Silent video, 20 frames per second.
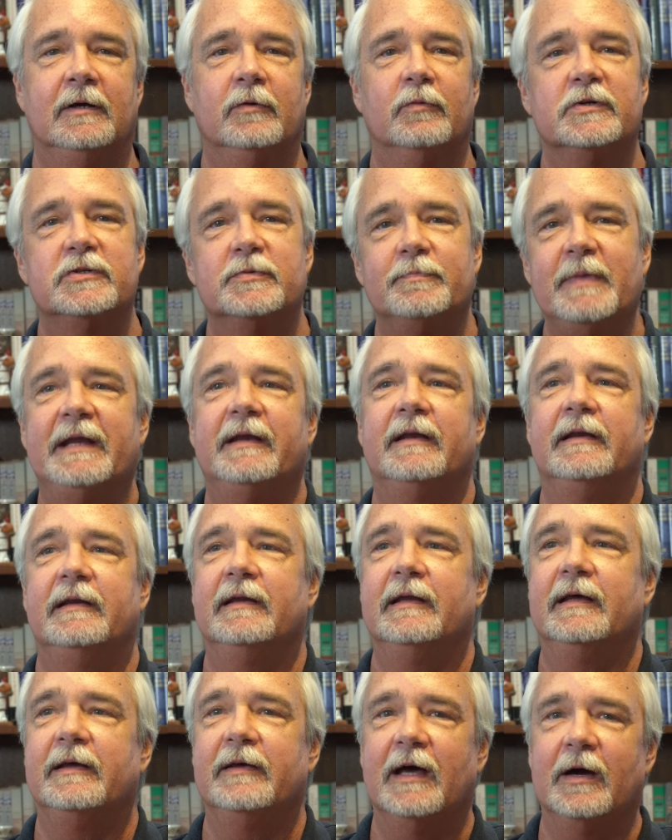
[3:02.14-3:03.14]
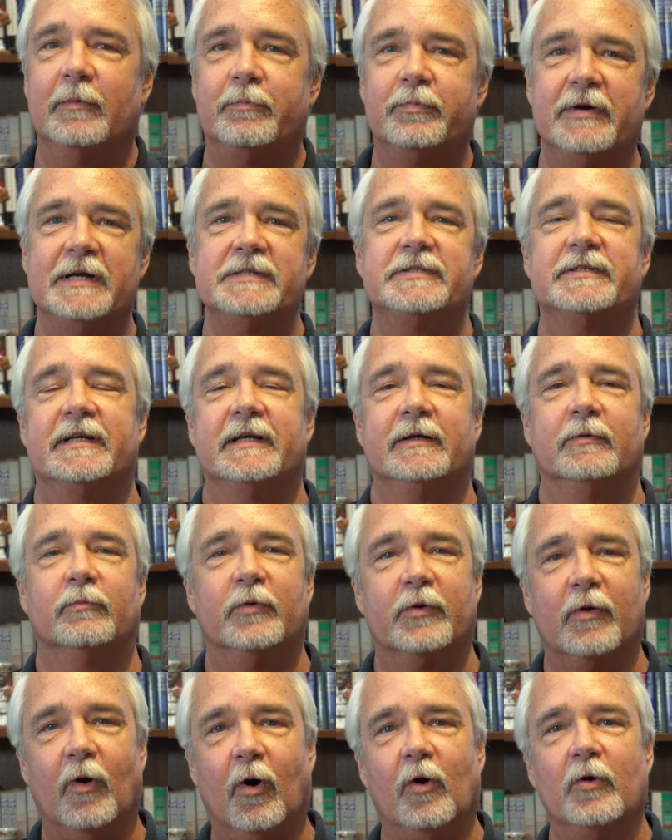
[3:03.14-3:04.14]
which meant a president
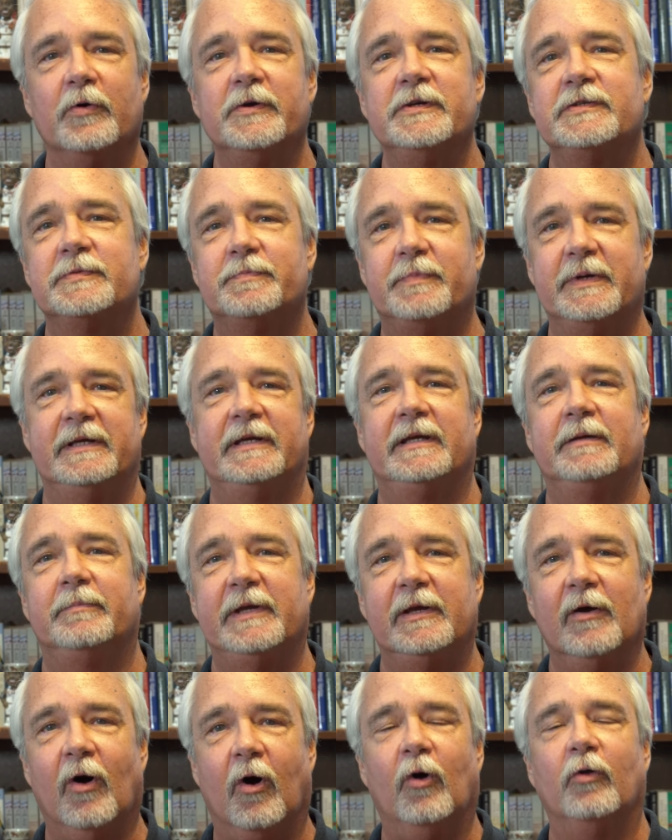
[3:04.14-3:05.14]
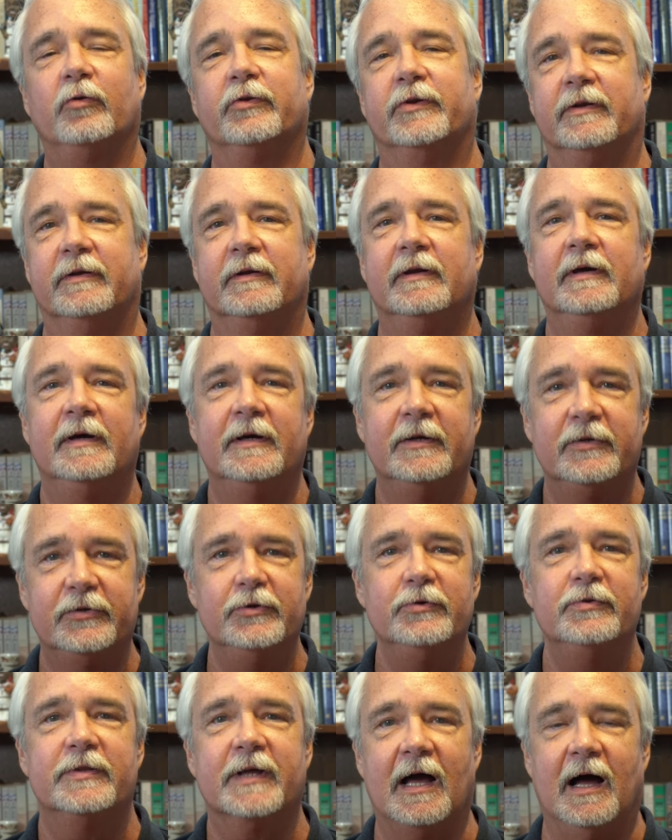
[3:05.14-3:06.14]
would always be beholden
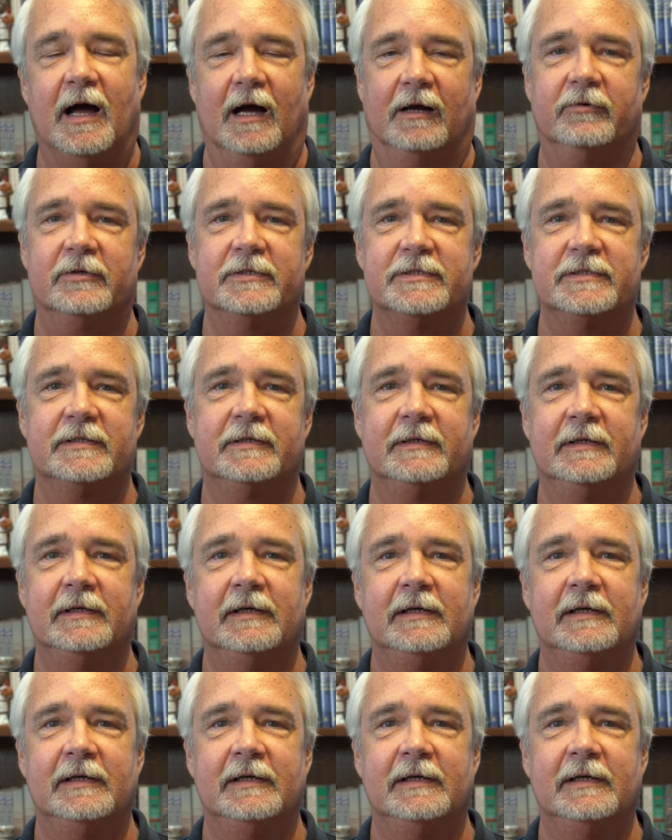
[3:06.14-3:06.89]
to the Congress,